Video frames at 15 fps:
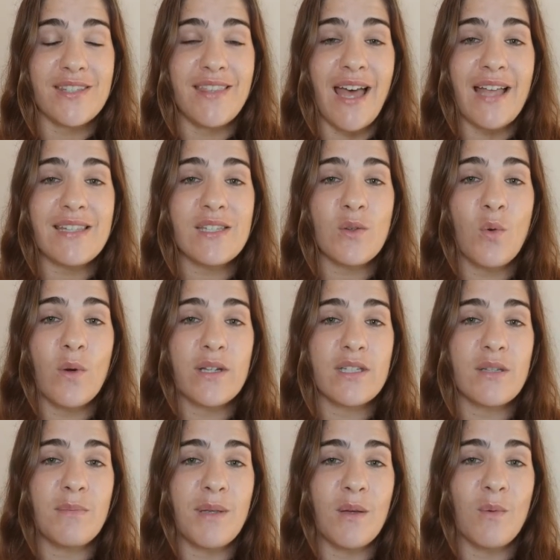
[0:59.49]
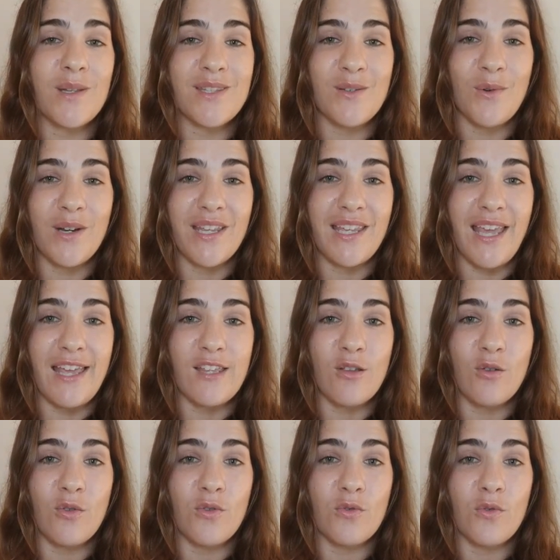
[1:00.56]
That's going to be what's going to get you
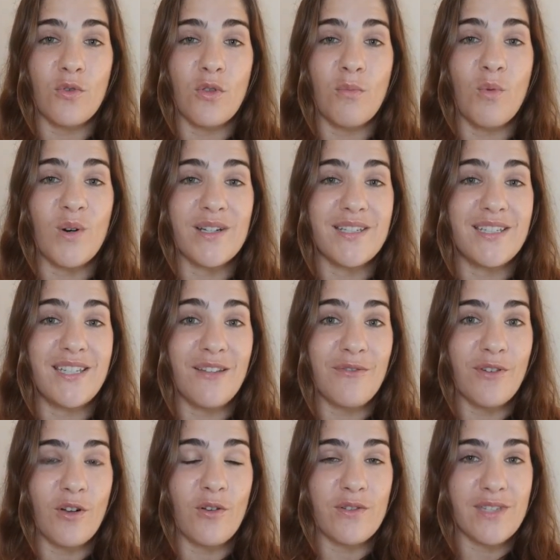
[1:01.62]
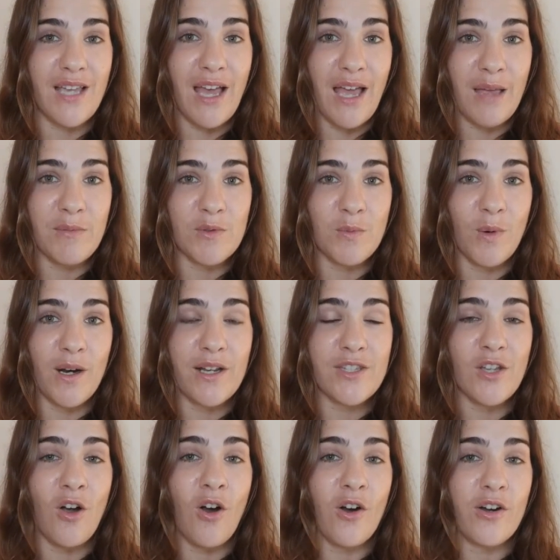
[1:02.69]
through the more difficult times where it's
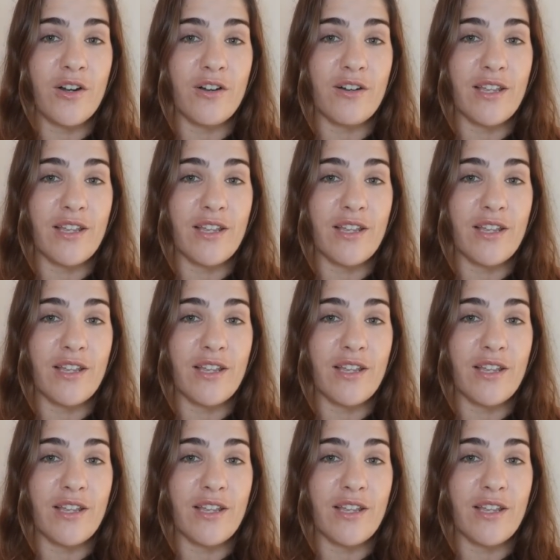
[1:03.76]
harder